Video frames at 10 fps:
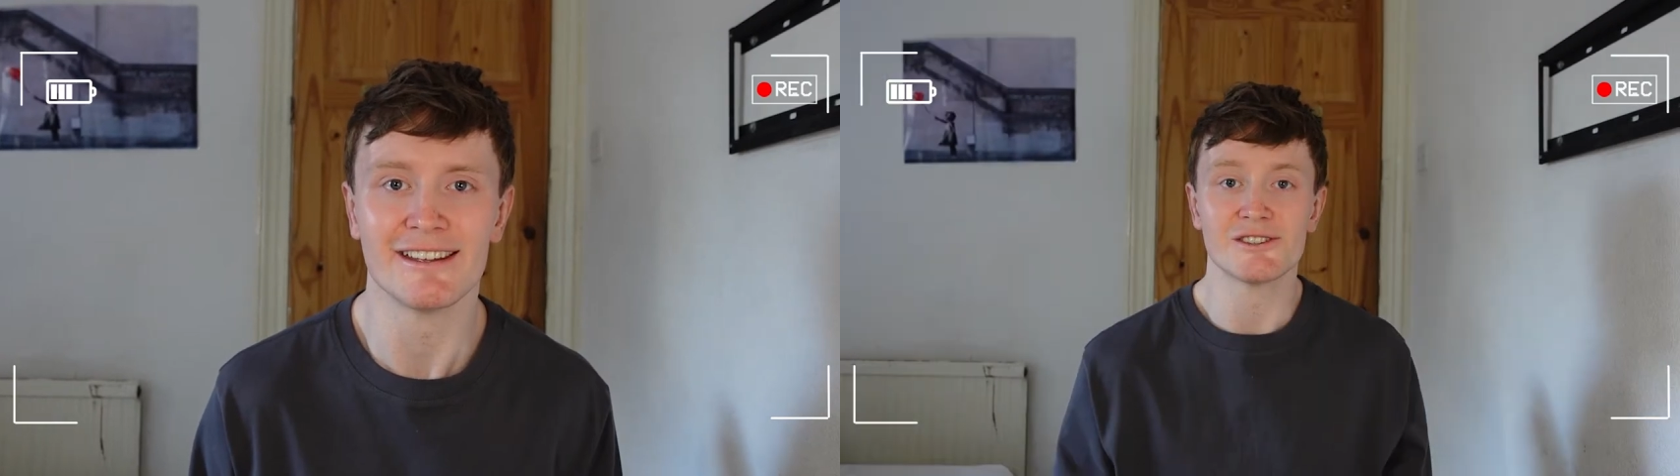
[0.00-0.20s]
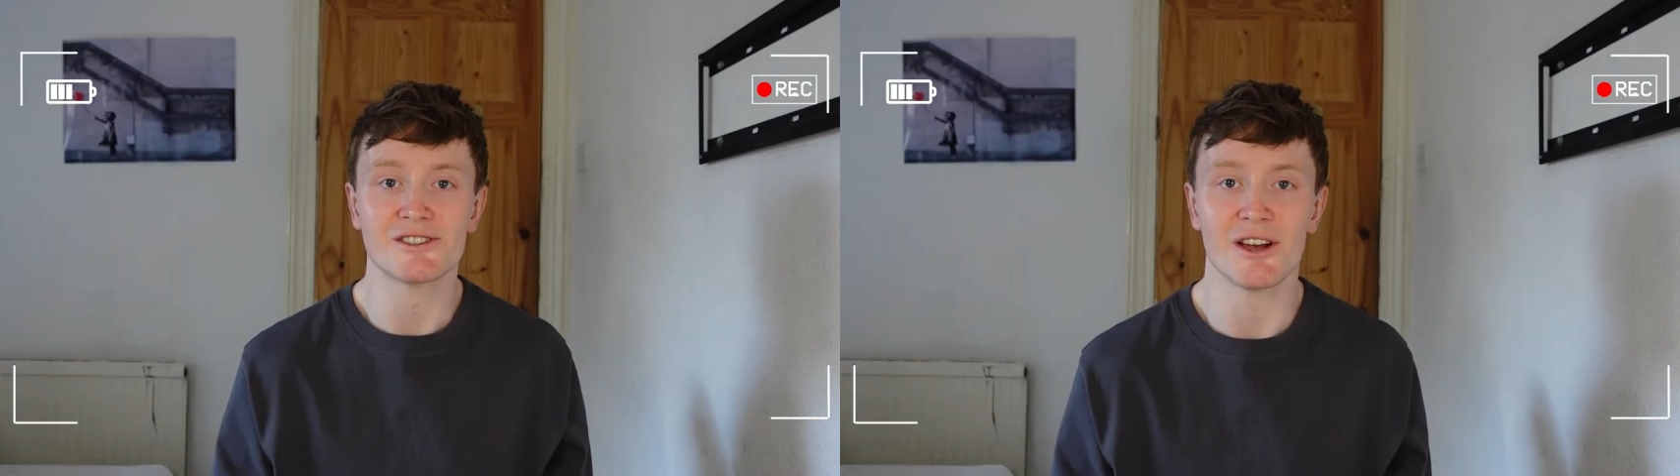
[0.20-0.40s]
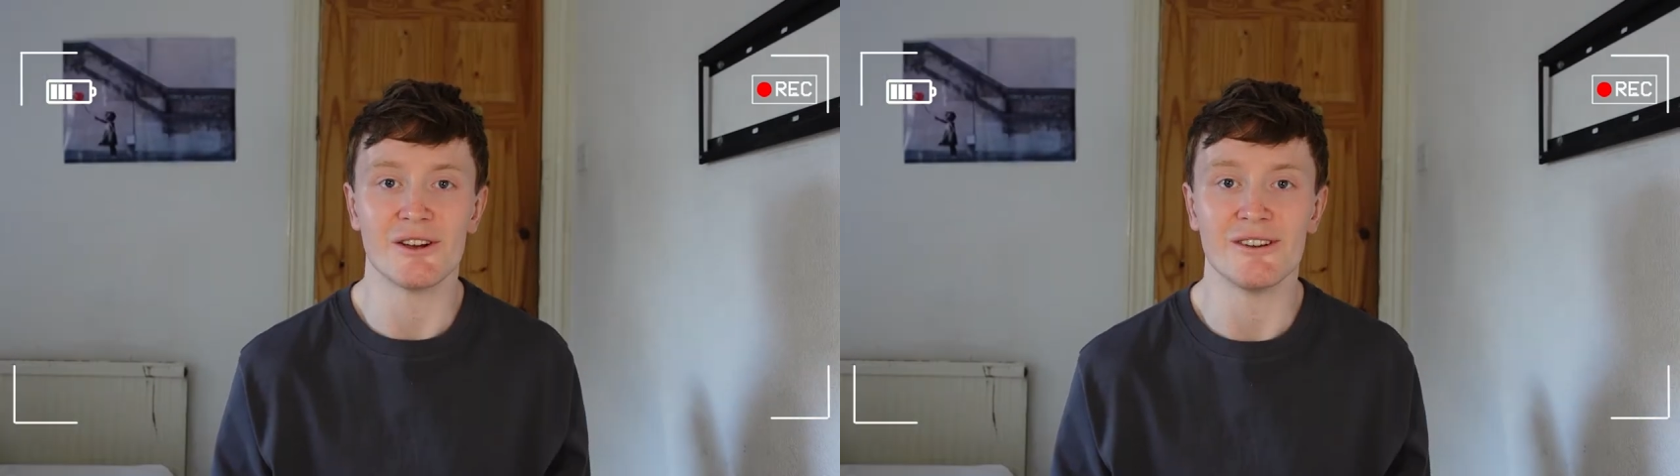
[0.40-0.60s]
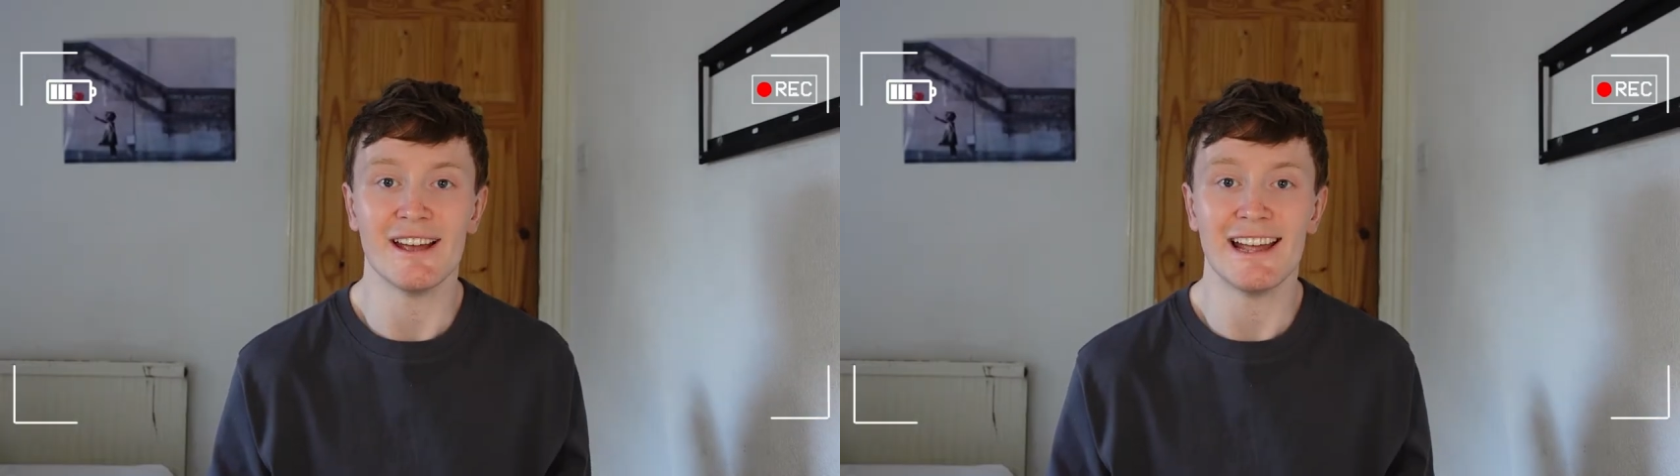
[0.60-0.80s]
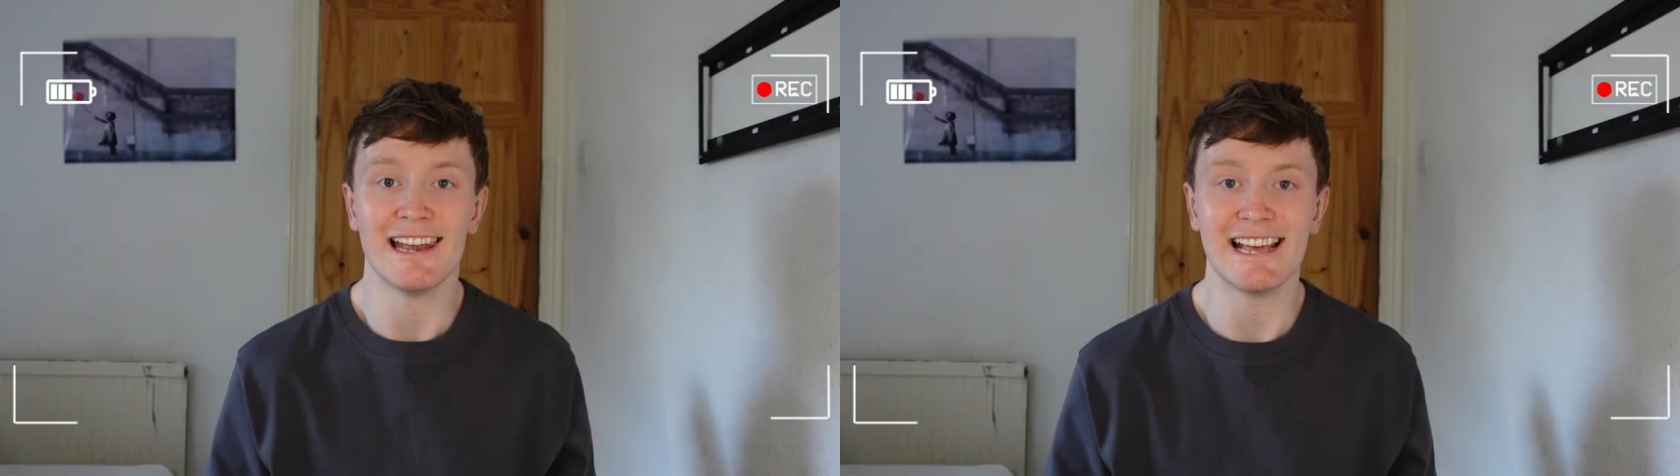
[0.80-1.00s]
So,
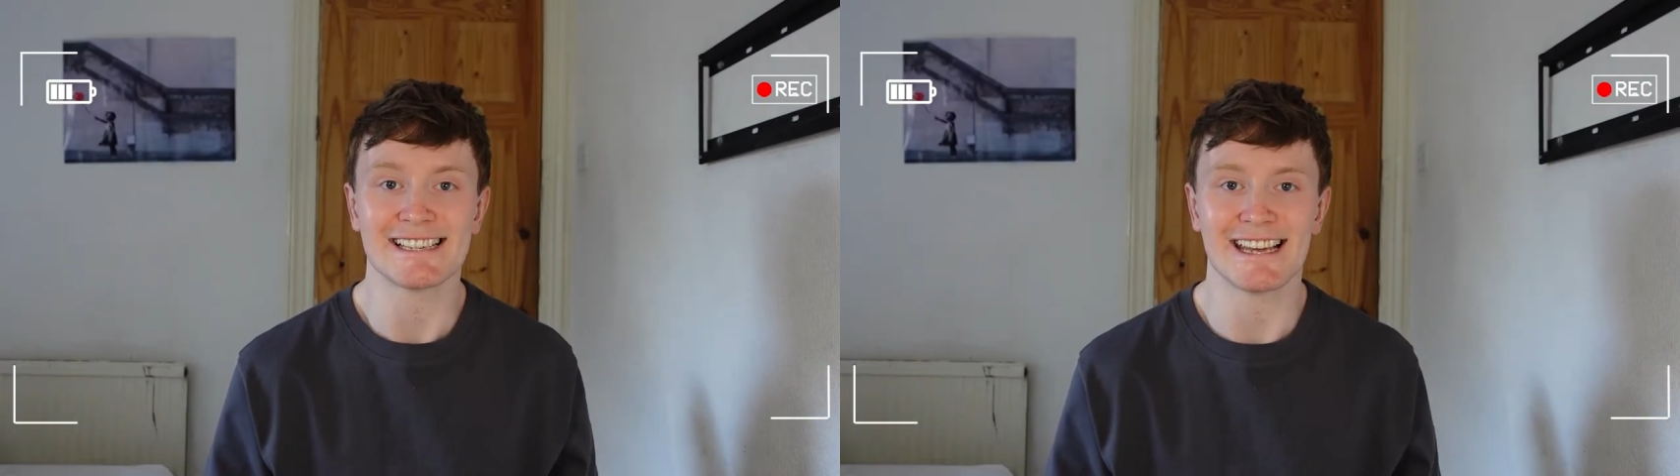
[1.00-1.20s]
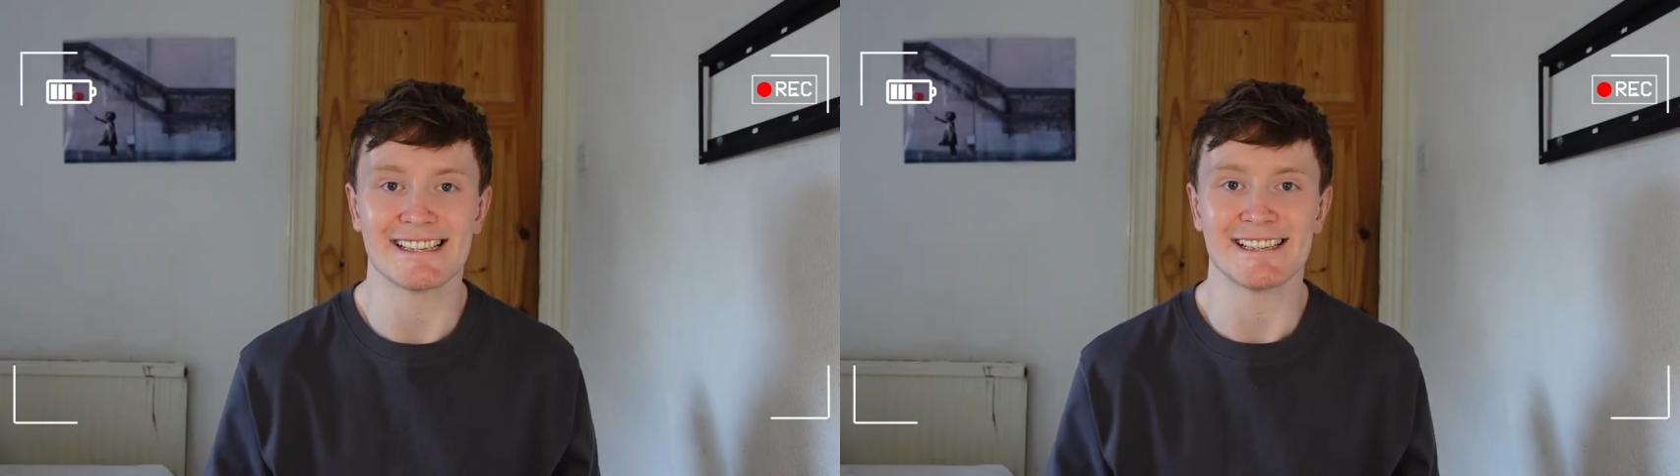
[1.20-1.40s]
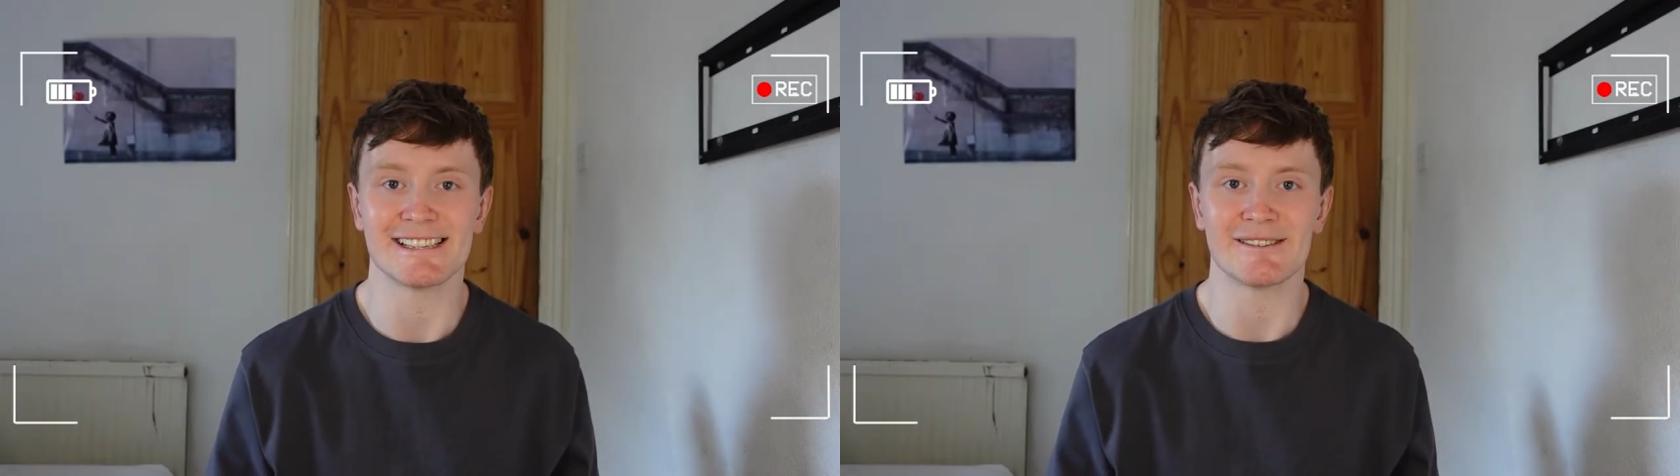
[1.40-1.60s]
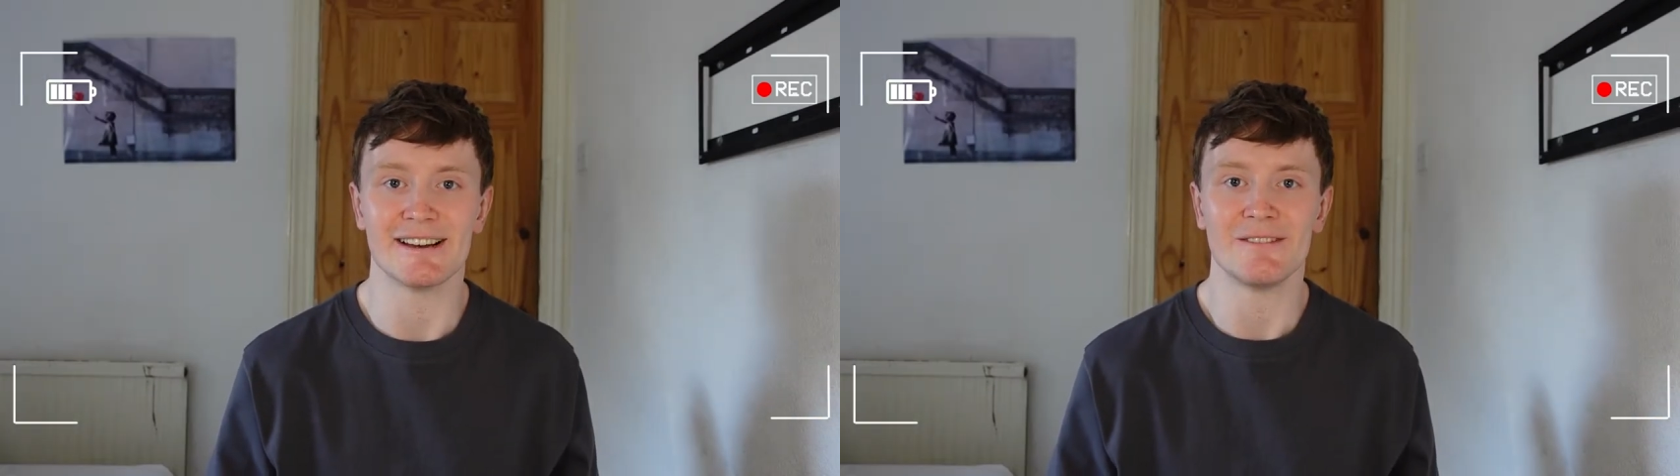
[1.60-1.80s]
let's get into it.